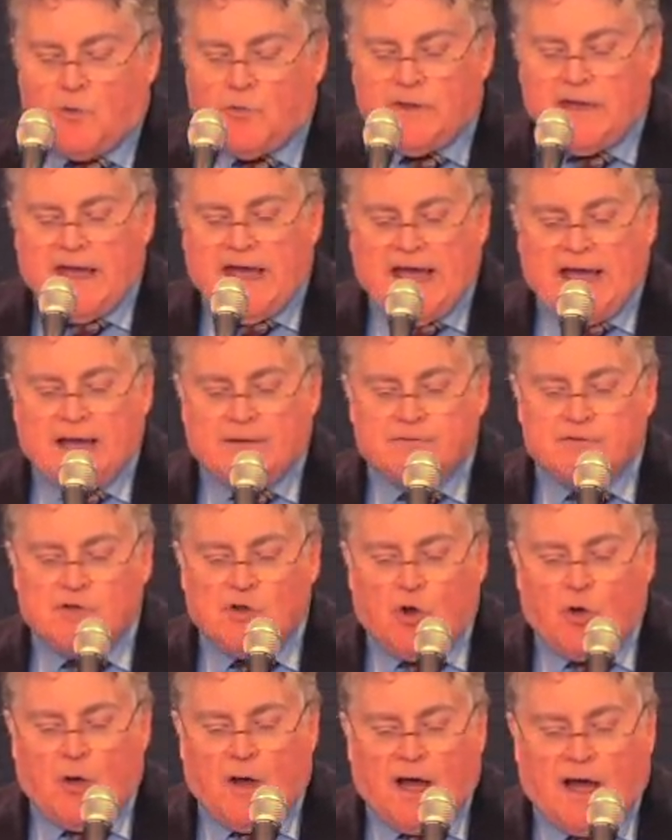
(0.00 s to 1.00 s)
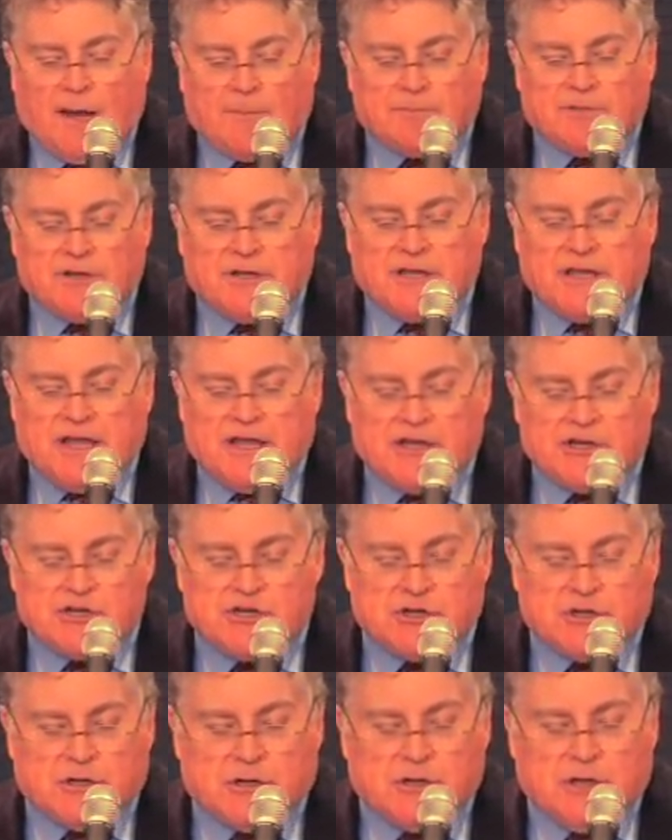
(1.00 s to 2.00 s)
we have no
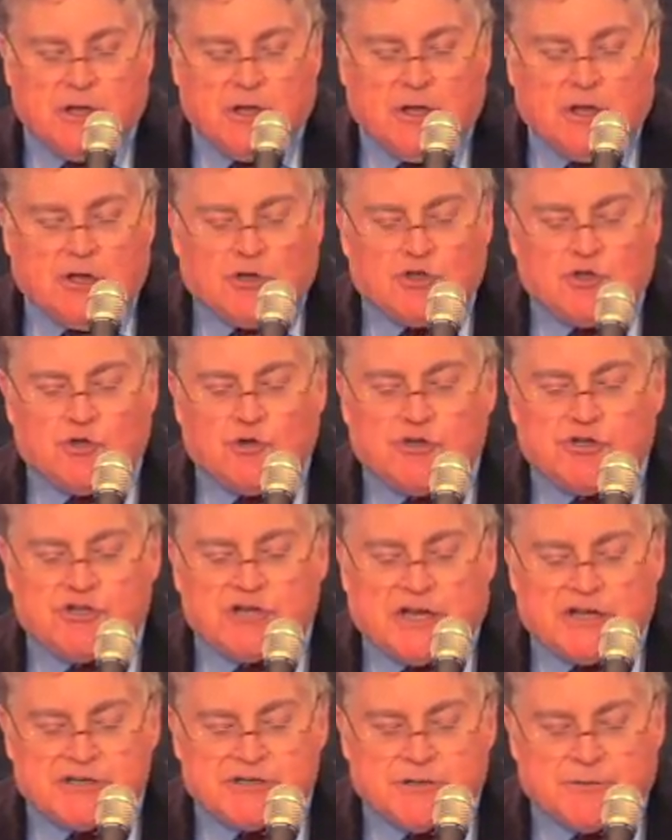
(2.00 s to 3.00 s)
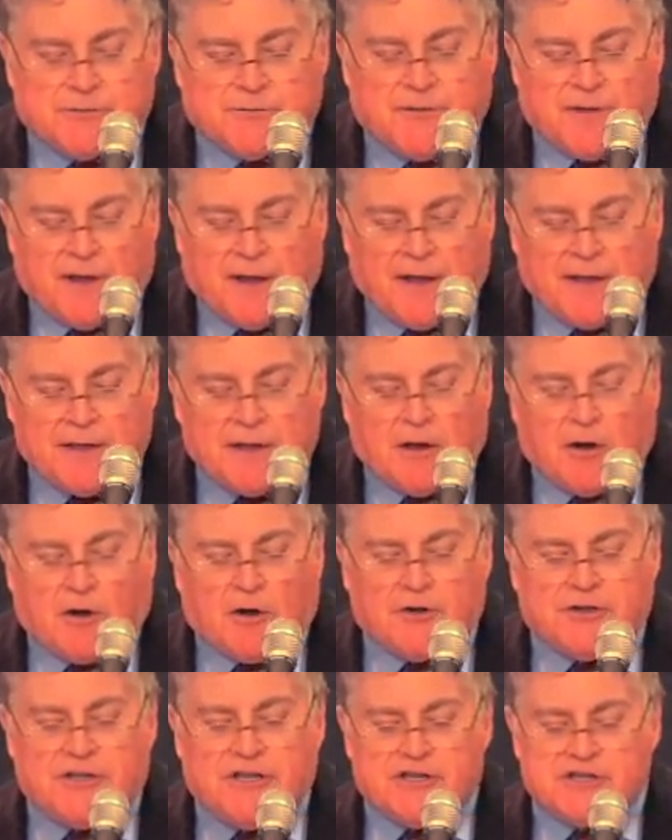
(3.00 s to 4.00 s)
obligation to justify
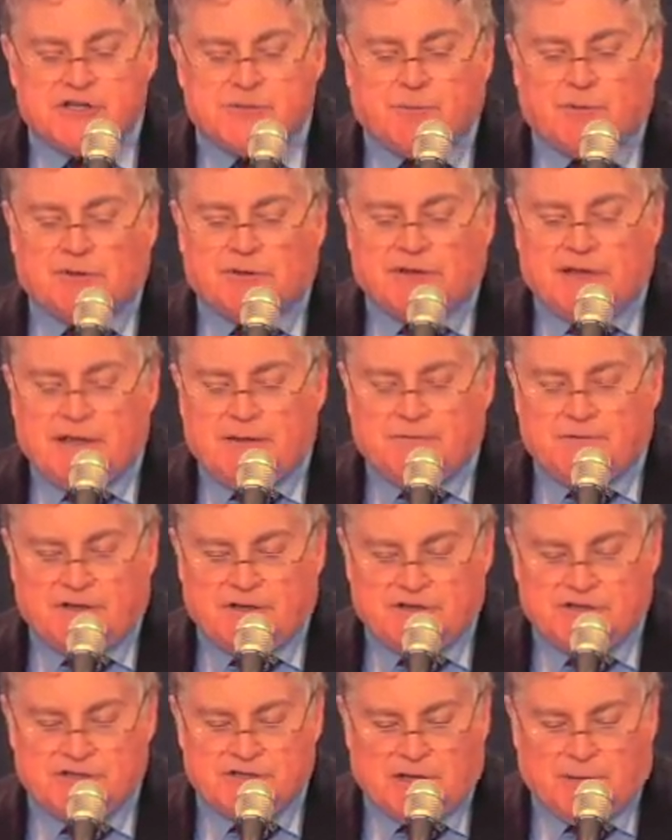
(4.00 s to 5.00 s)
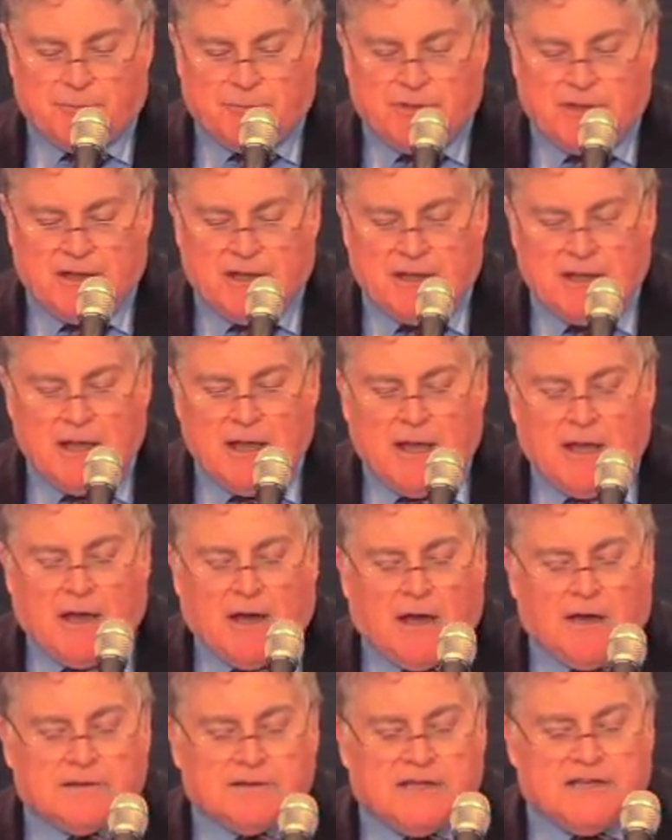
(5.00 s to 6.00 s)
our disbelief in something
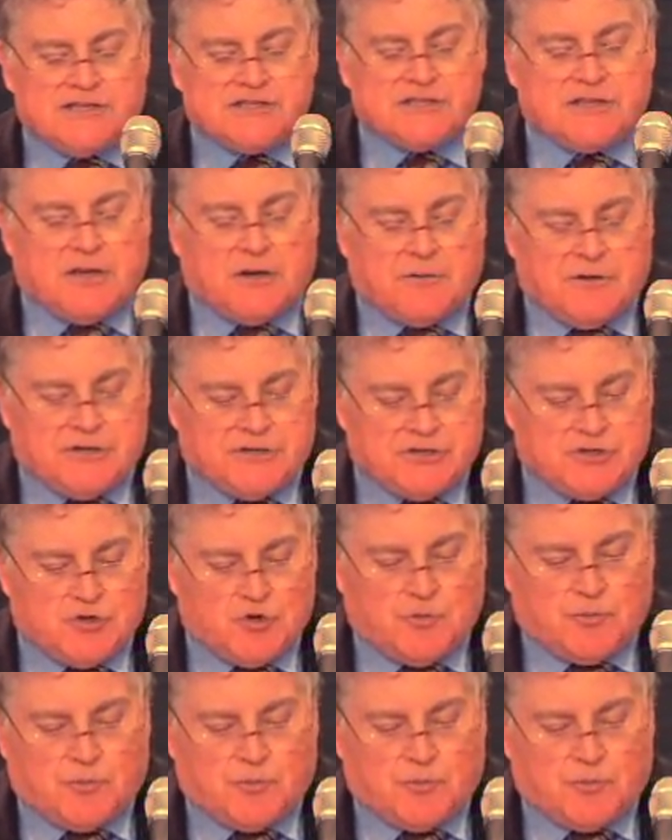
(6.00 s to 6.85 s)
unless there is